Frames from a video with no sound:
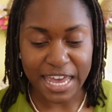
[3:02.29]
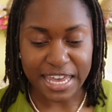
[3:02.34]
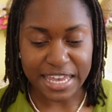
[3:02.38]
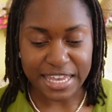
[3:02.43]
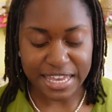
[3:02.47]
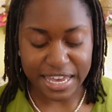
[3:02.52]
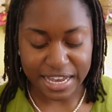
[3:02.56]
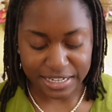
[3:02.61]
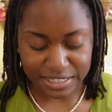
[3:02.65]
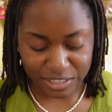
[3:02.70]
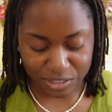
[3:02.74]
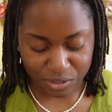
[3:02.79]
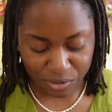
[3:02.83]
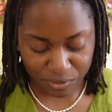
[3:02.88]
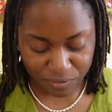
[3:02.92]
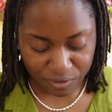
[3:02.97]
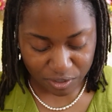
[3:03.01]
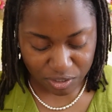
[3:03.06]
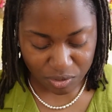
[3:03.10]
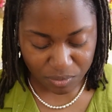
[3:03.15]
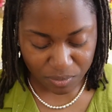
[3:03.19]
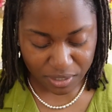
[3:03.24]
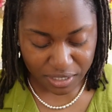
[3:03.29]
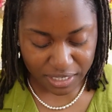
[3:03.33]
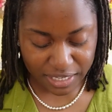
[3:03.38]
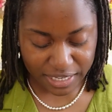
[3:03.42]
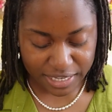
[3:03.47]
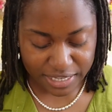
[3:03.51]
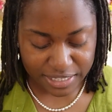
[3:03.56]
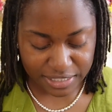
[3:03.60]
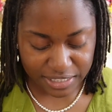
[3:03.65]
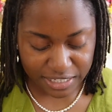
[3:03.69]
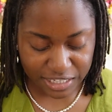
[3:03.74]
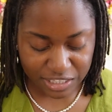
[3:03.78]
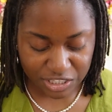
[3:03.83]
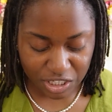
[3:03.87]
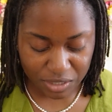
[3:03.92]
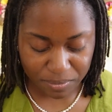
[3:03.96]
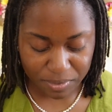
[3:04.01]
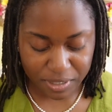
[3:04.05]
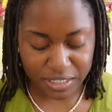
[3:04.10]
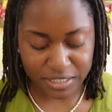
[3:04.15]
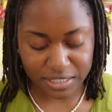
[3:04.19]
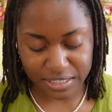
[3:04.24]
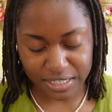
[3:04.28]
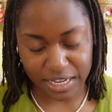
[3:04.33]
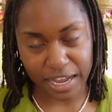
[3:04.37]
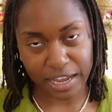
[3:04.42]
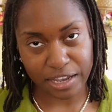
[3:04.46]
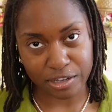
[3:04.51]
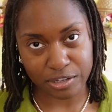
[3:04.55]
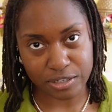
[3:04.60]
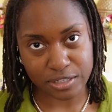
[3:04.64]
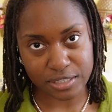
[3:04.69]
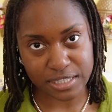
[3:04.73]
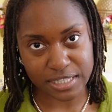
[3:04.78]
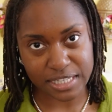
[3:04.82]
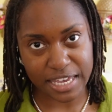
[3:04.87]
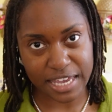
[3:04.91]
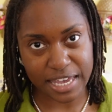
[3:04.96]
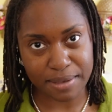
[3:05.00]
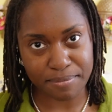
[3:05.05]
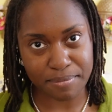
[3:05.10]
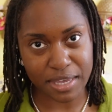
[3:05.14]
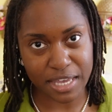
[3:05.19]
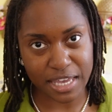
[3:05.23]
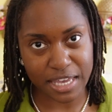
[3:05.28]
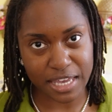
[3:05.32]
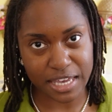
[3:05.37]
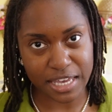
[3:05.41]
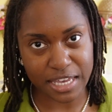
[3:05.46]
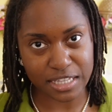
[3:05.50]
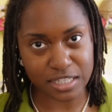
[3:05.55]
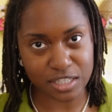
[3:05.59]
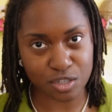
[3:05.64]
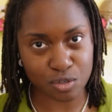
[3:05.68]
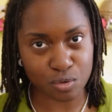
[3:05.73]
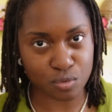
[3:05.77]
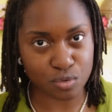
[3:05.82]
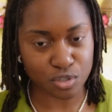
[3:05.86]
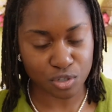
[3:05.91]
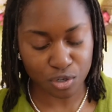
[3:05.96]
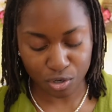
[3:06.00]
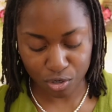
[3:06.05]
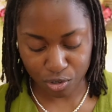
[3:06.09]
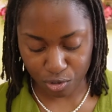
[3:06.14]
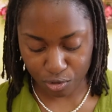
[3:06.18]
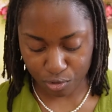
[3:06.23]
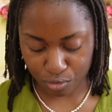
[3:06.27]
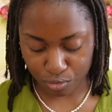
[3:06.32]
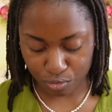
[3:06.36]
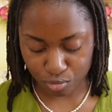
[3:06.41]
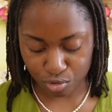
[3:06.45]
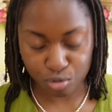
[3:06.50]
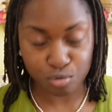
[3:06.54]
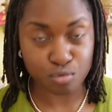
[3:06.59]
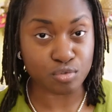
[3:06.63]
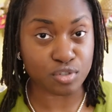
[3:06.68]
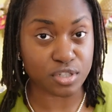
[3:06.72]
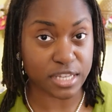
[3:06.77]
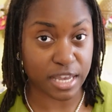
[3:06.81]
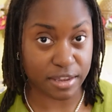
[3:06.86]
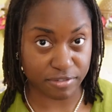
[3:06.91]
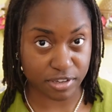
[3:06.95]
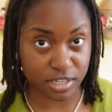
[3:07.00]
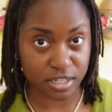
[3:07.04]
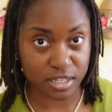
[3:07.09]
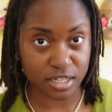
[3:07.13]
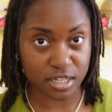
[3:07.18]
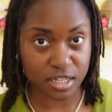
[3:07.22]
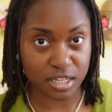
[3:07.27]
Yeah, so the first one is Kichi B Styles ME2027.